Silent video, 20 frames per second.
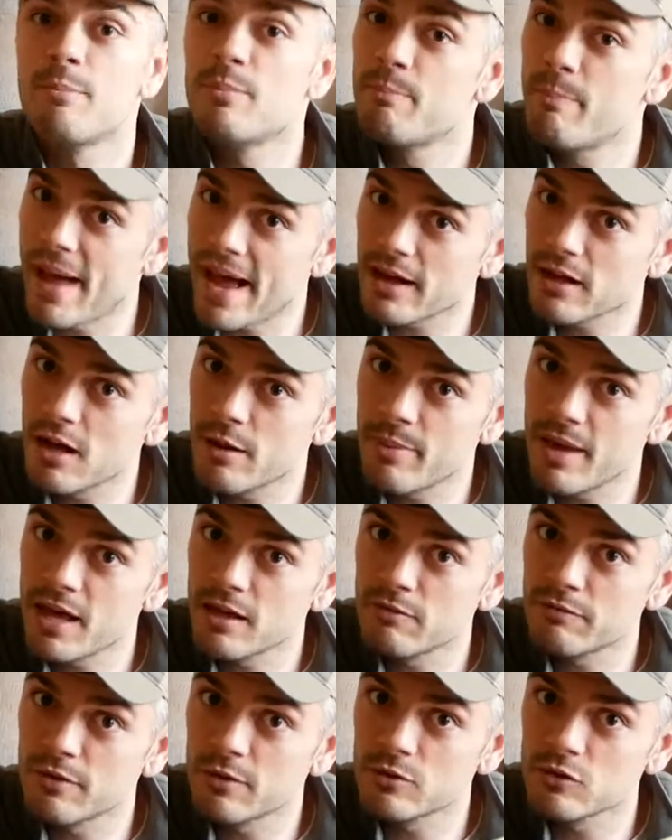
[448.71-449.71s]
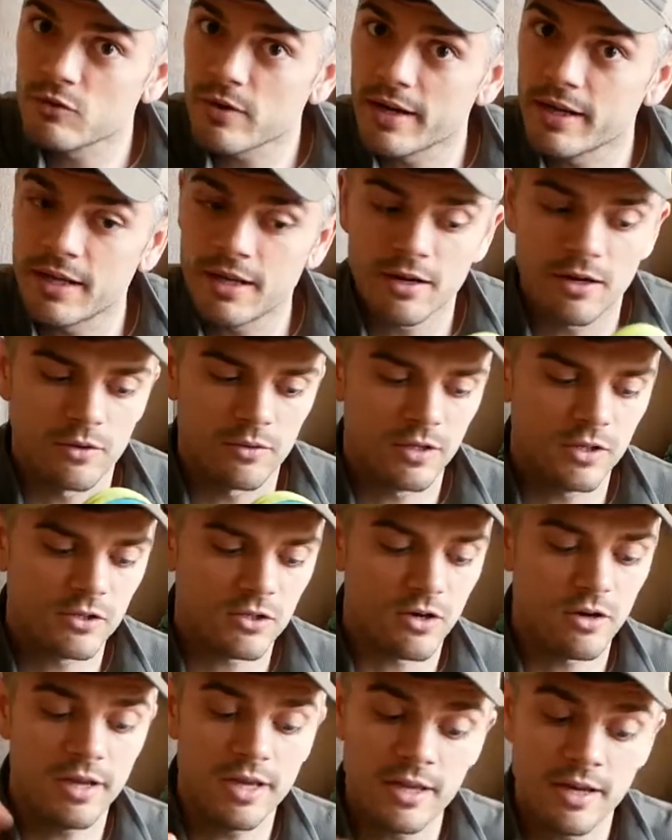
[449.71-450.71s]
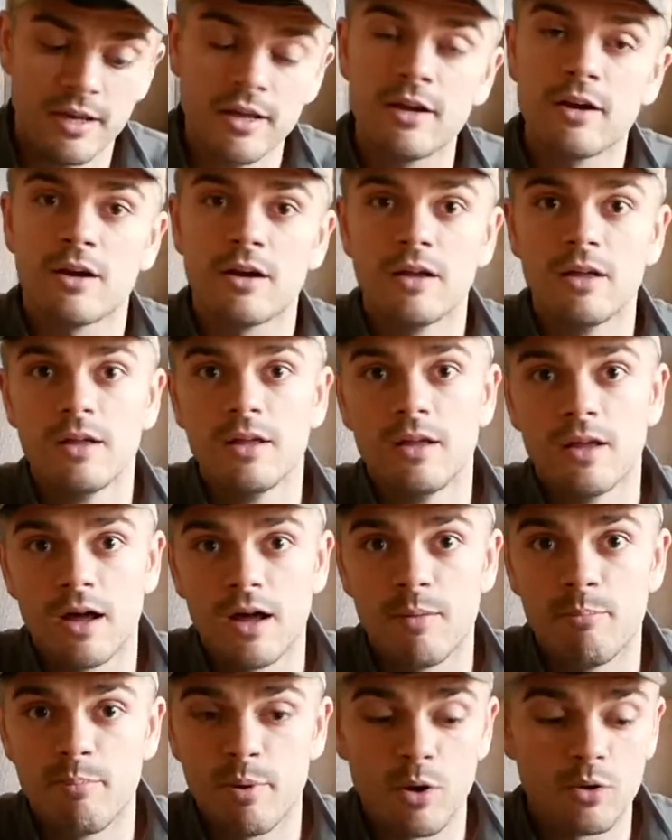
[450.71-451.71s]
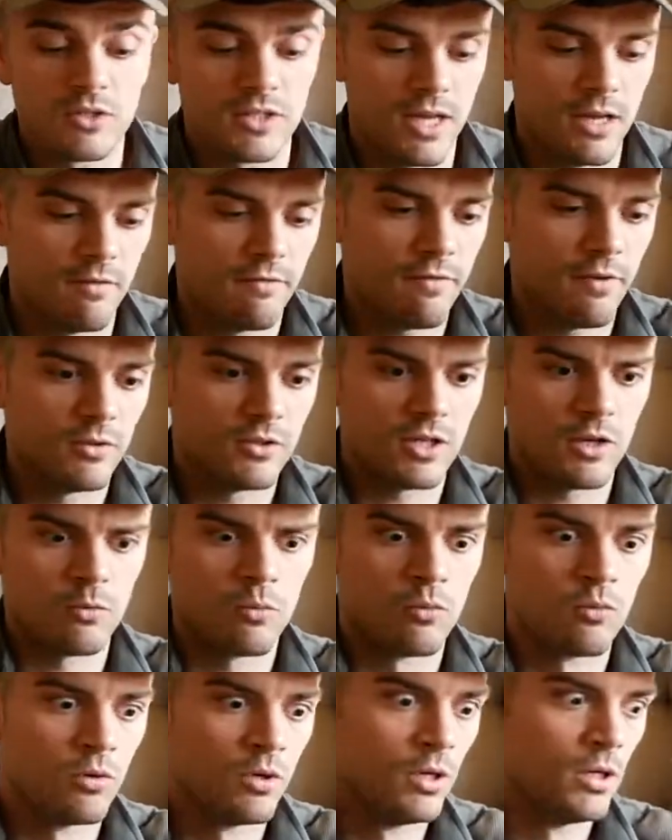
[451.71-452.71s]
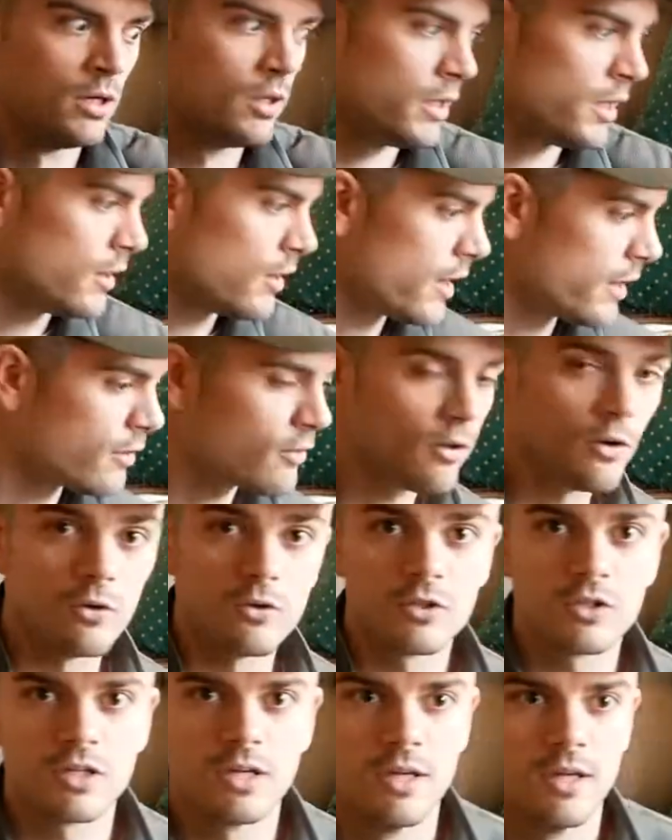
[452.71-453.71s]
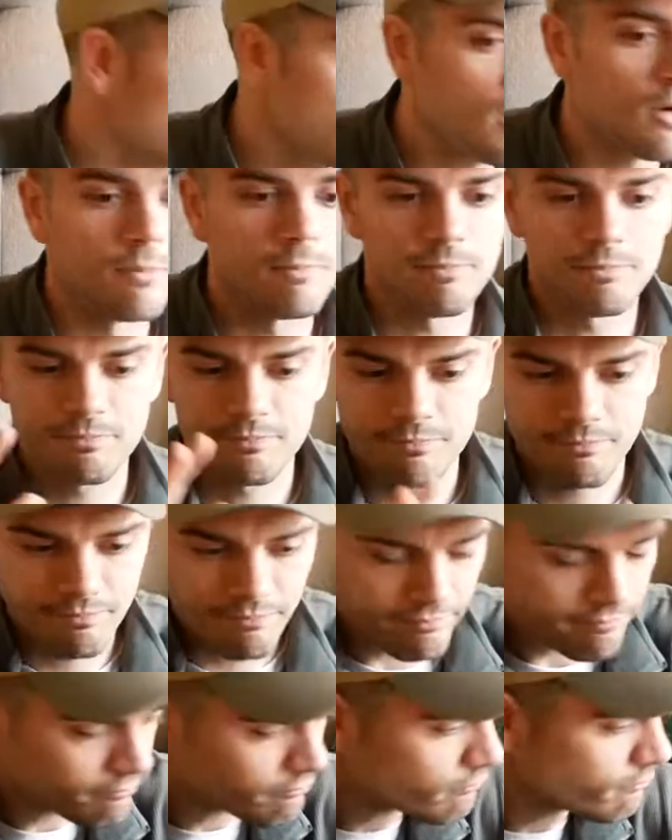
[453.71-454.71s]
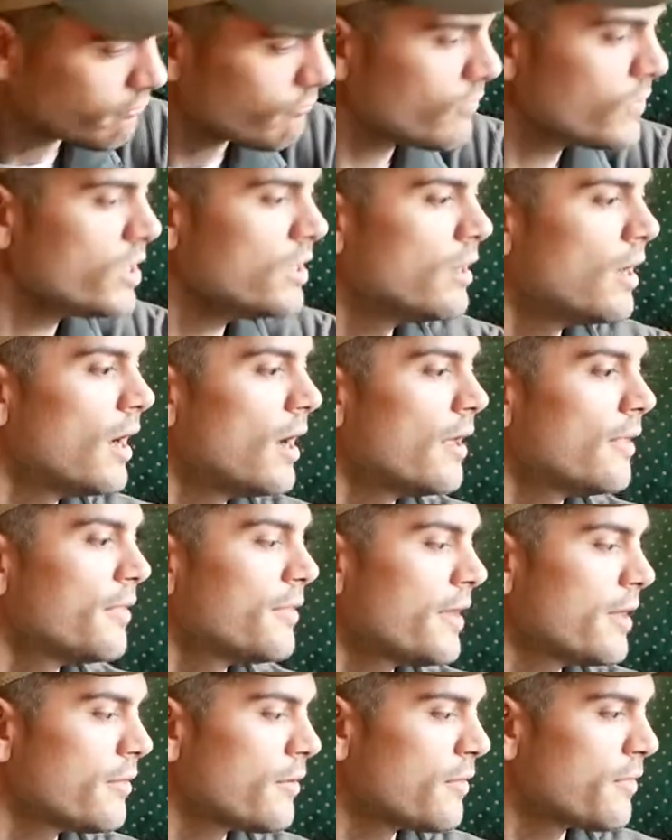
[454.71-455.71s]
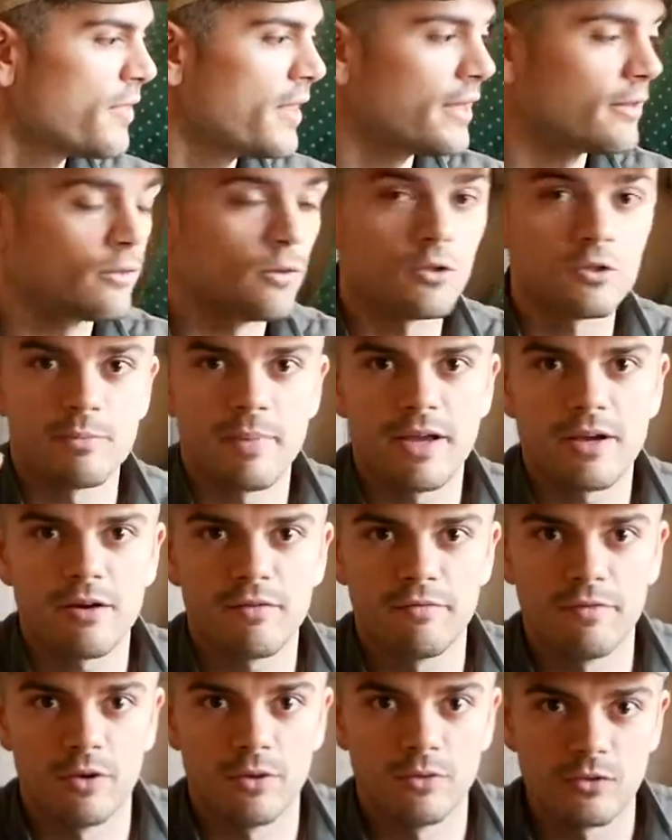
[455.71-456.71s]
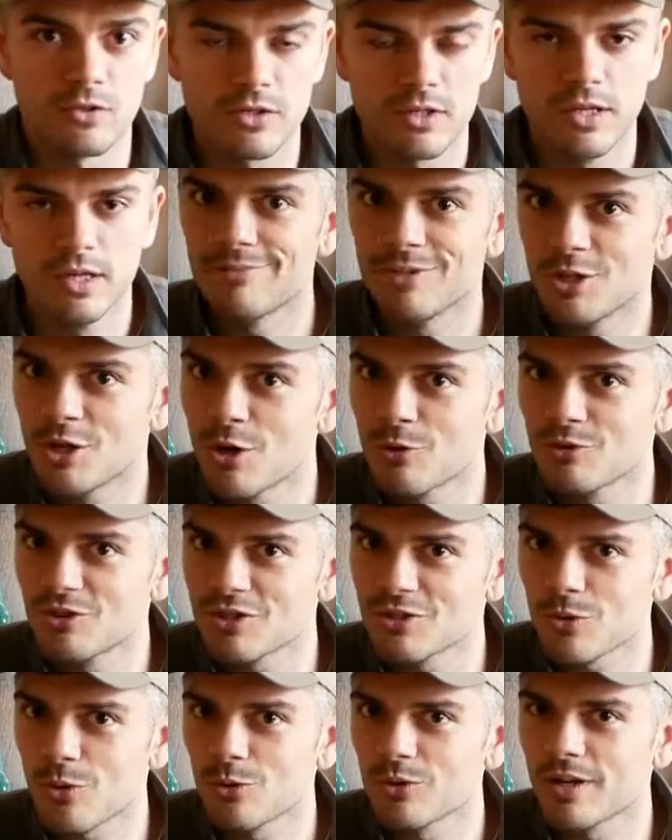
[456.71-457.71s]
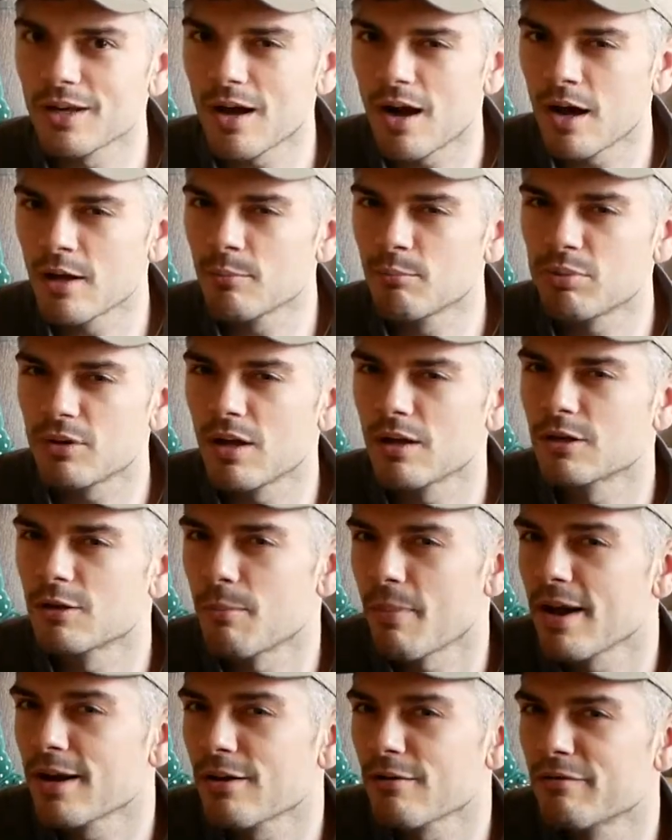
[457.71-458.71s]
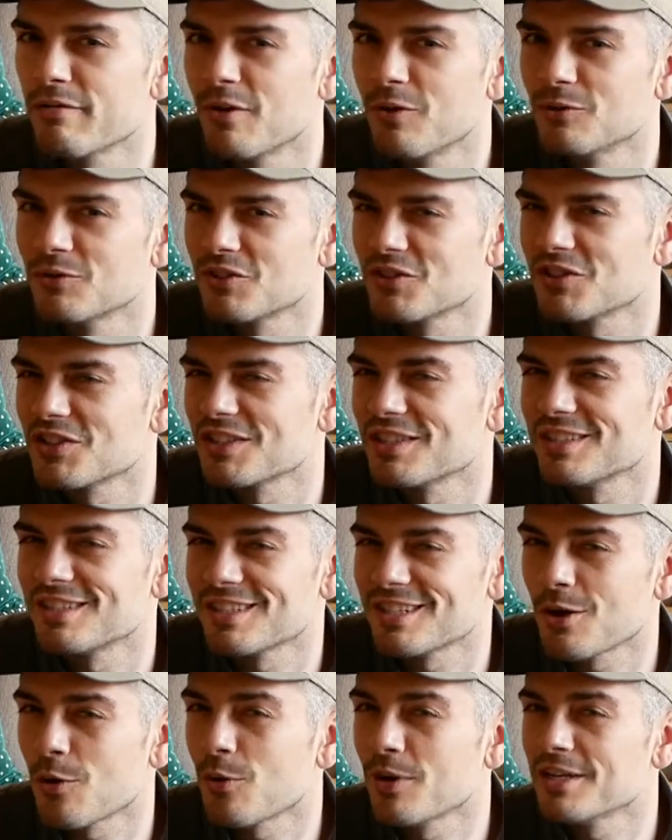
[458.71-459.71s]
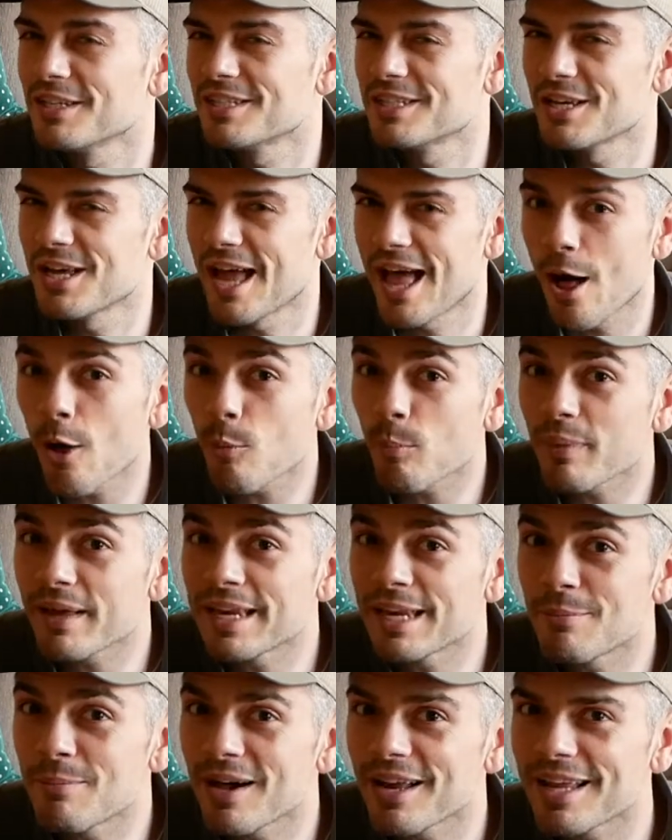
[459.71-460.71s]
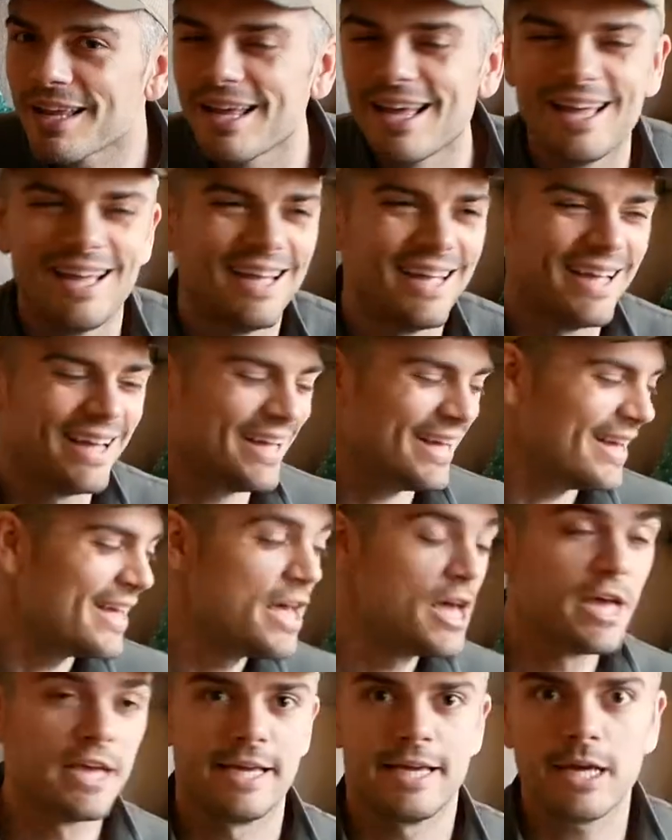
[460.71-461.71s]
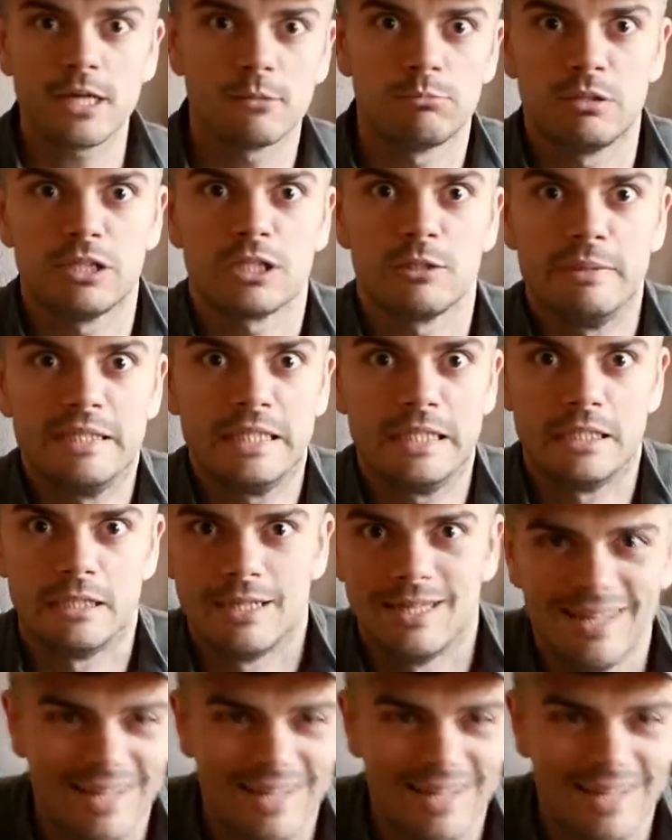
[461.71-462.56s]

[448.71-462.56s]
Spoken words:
backup headphones right here. These are in-ear Bose headphones. I really like those. The other thing, those microphones. Just holding unplugged microphones isn't going to help anybody. You gotta plug them in.